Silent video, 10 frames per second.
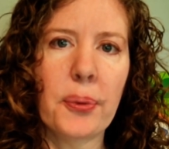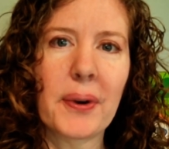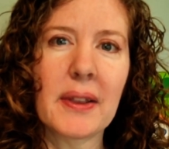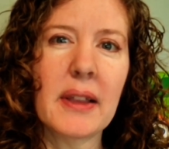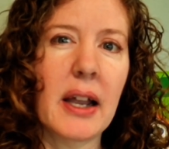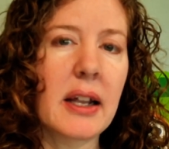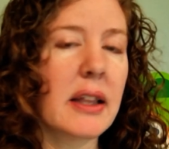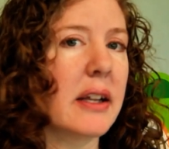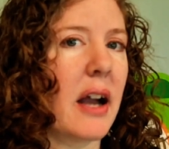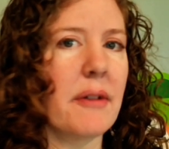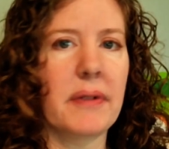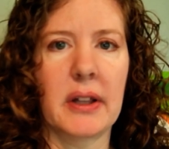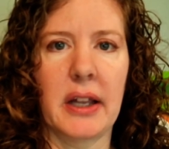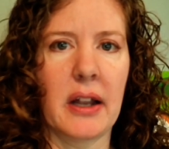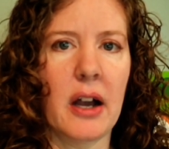we're likely not
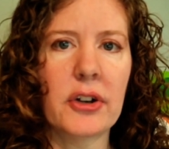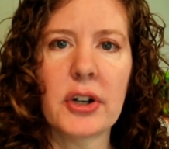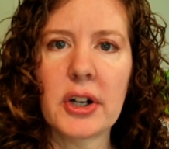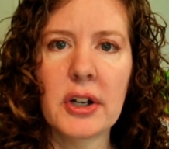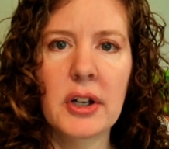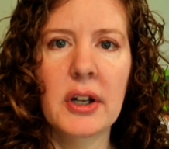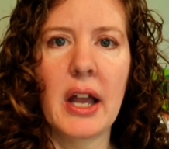feeling hunger,